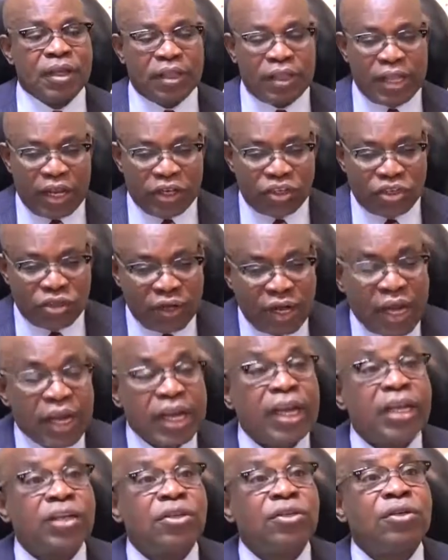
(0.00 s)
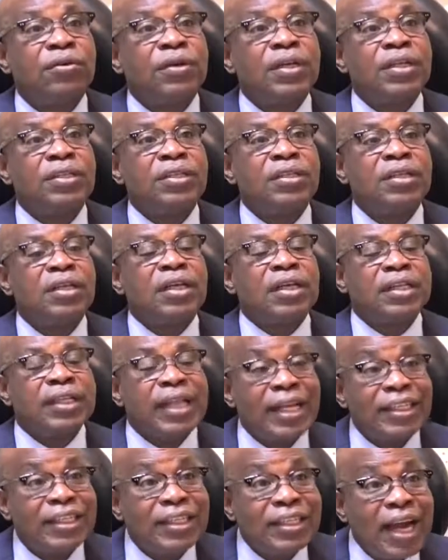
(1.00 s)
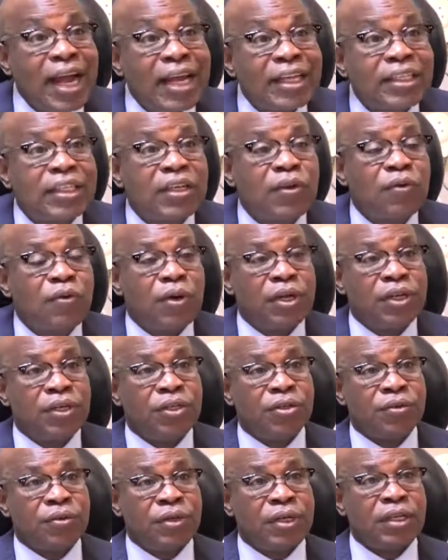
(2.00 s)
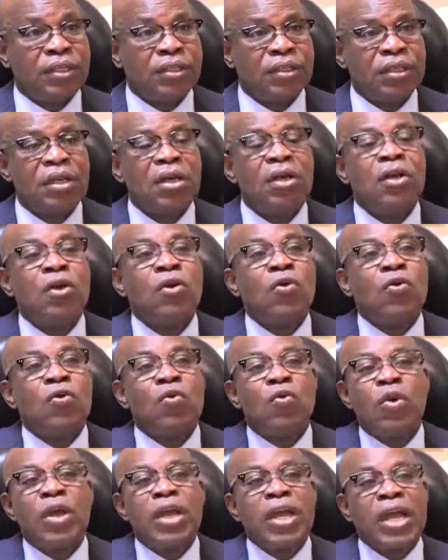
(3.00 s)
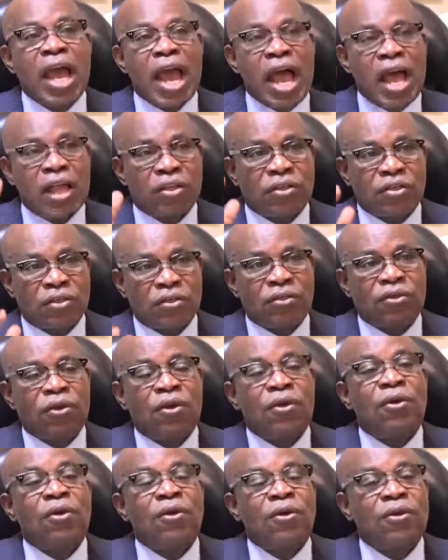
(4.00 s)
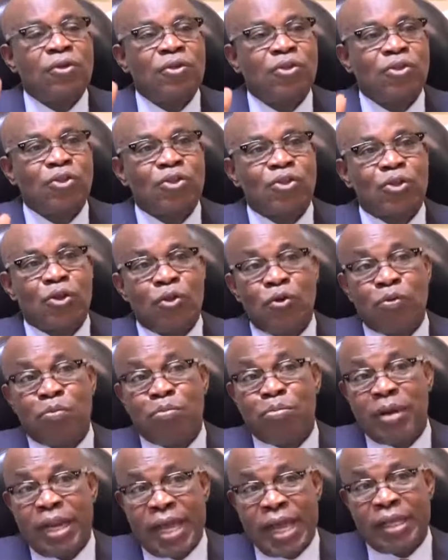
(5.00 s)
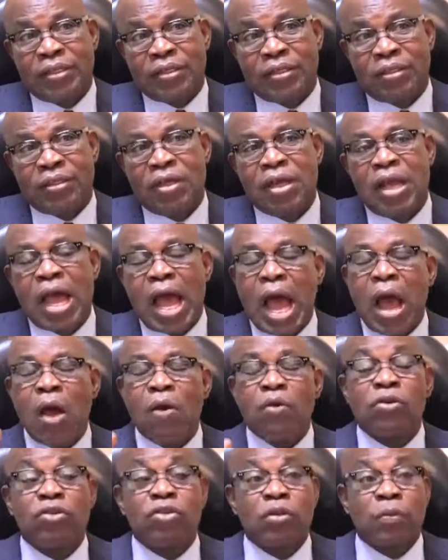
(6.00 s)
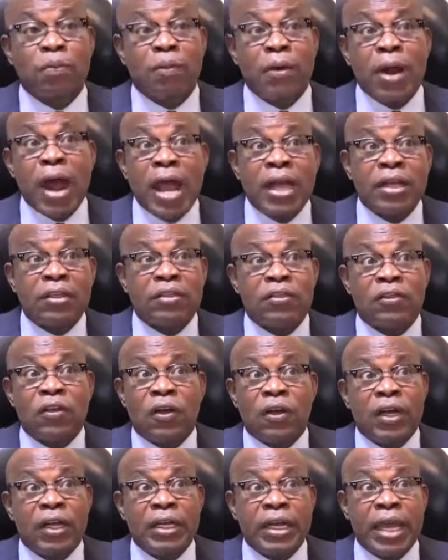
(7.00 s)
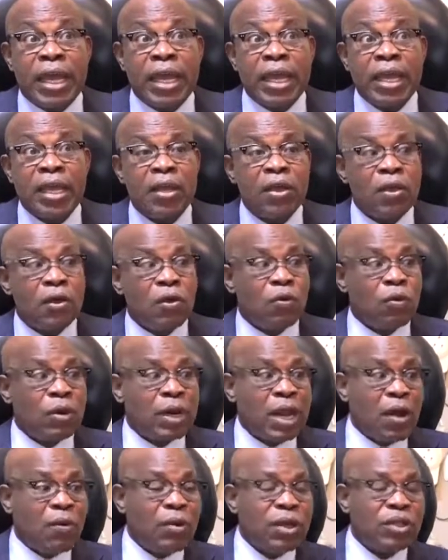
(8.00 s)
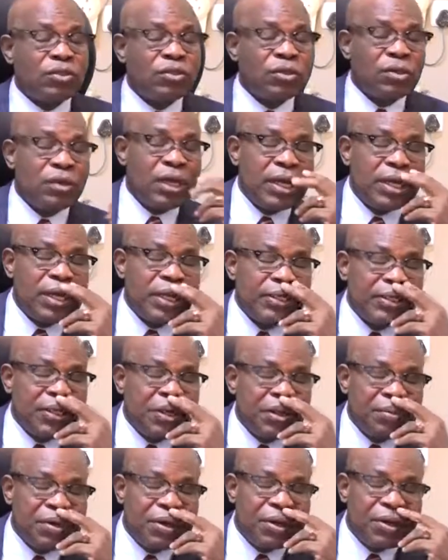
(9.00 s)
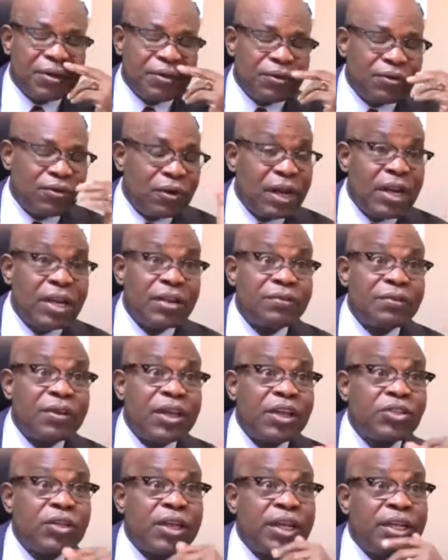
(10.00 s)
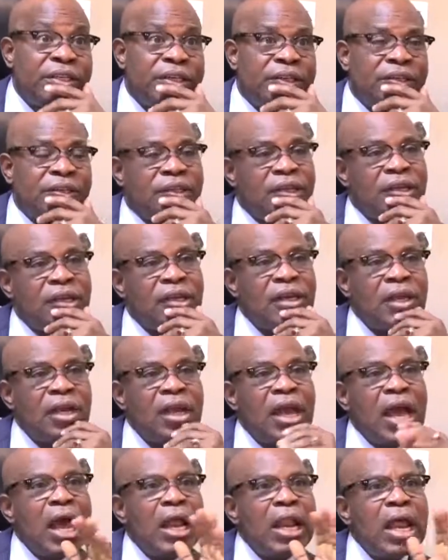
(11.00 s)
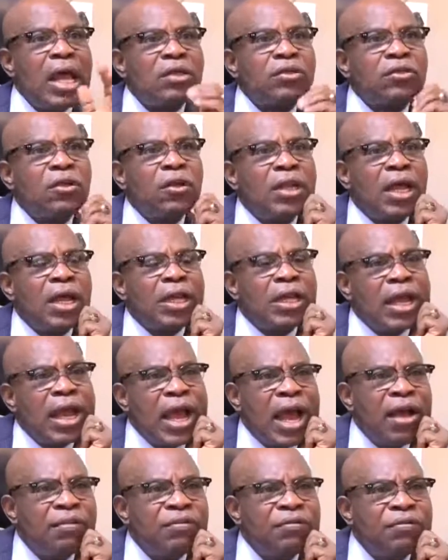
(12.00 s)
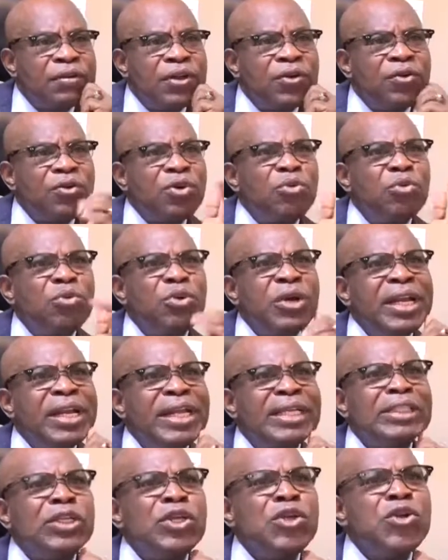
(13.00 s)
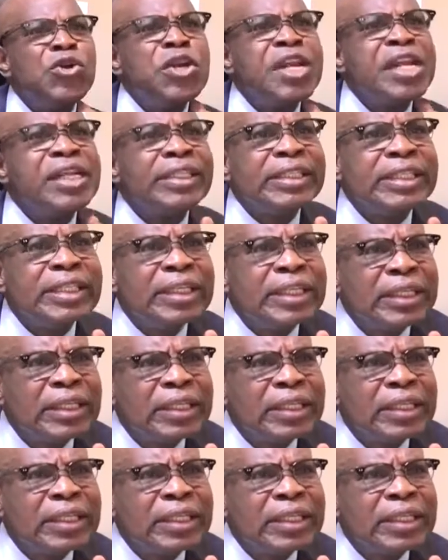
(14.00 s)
Nigeria can do it. Nigeria is equally doing it. We are so blessed. I was surprised the other day when I went to Rural Electrification Agency and I saw that they have a renewable energy unit.